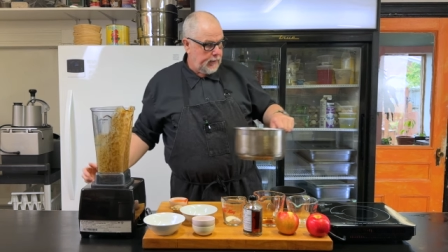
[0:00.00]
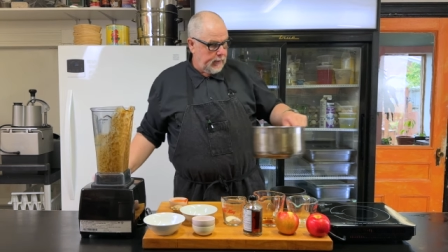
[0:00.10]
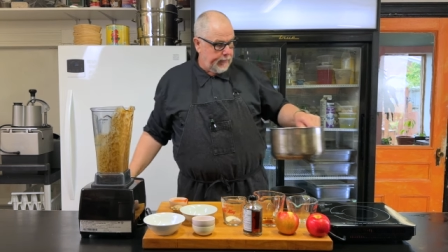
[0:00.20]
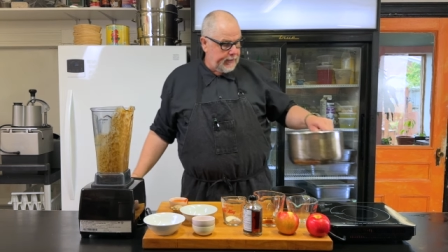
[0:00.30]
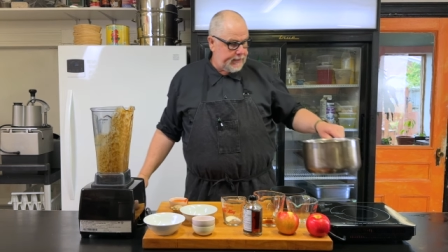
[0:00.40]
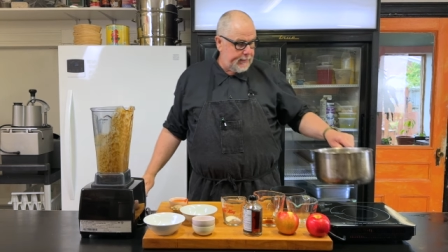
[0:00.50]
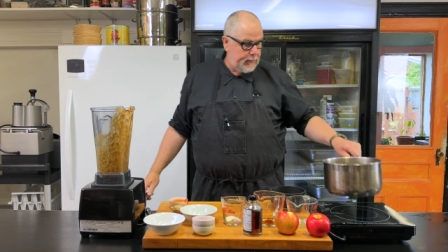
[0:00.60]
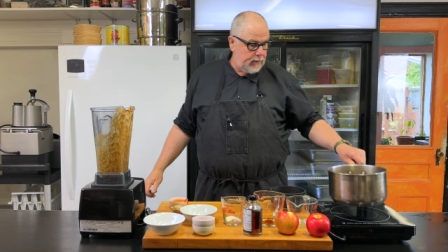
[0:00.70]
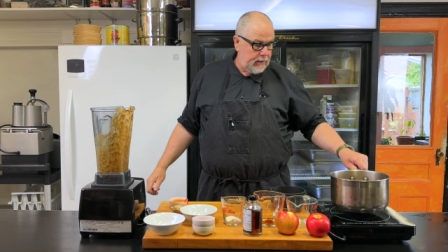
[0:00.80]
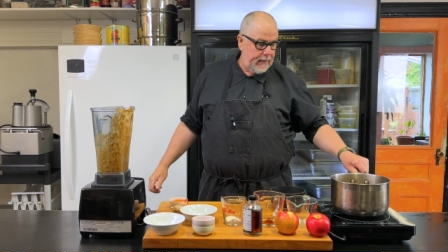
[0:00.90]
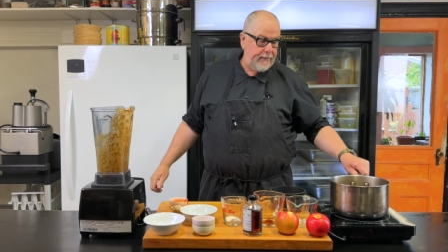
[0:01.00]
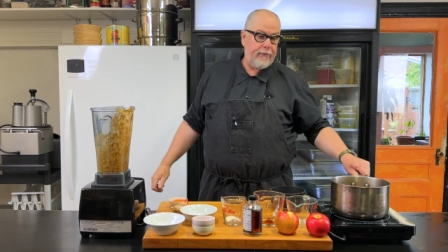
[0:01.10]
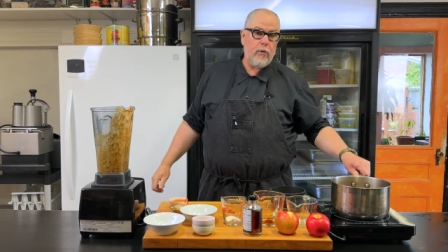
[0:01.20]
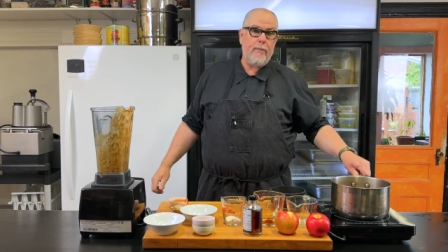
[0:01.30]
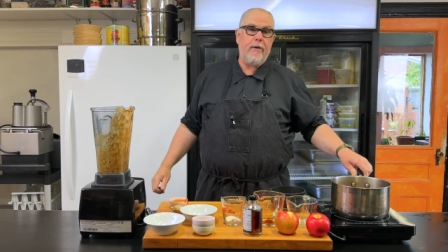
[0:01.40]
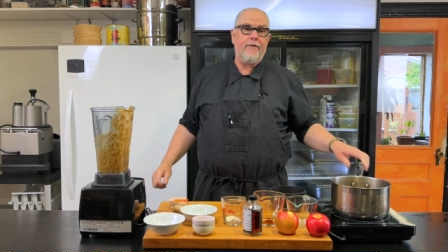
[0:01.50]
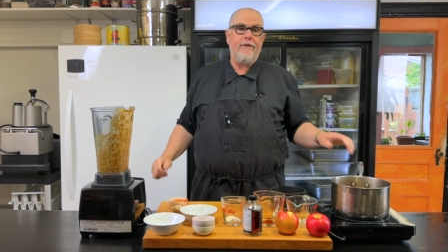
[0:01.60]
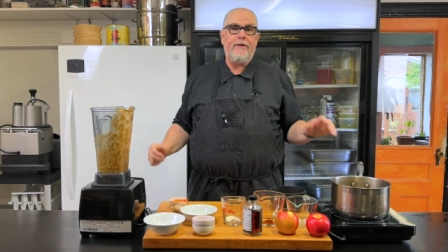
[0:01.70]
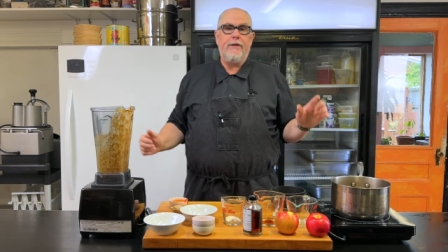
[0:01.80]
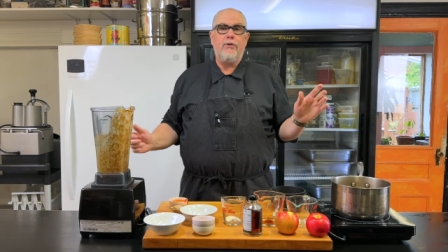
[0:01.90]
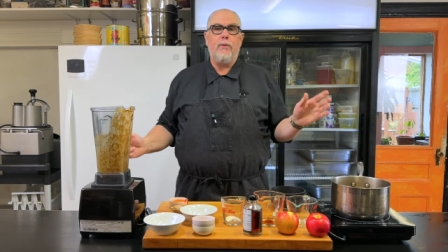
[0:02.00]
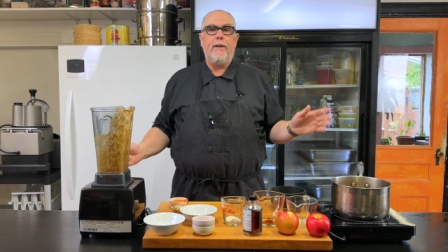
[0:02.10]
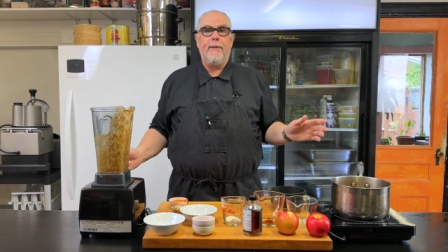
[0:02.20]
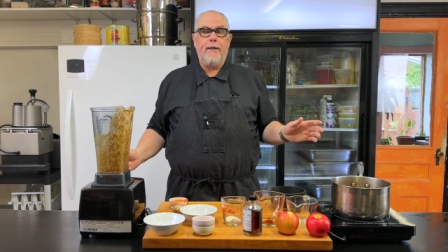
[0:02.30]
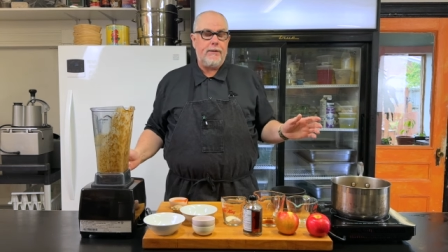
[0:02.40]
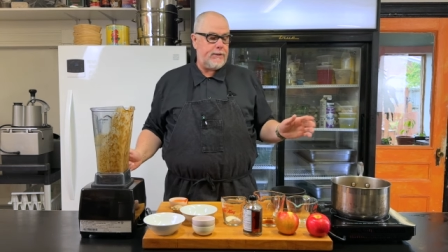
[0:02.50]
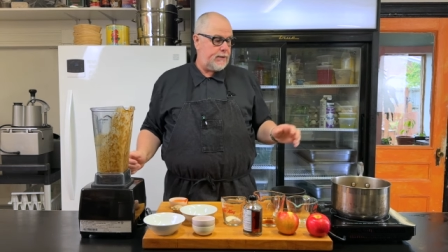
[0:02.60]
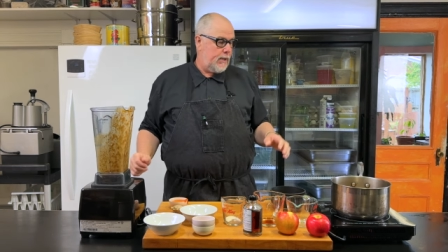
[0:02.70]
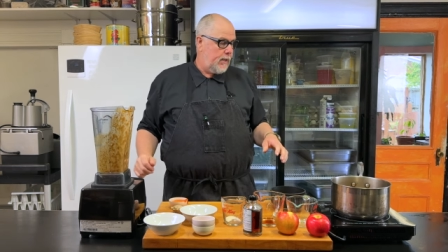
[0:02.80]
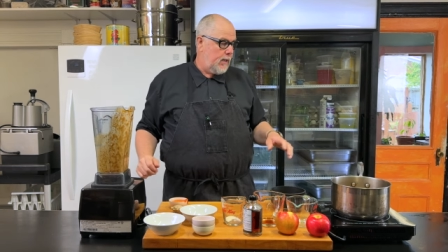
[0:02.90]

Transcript: We're going to simmer it for about 15 to 20 minutes.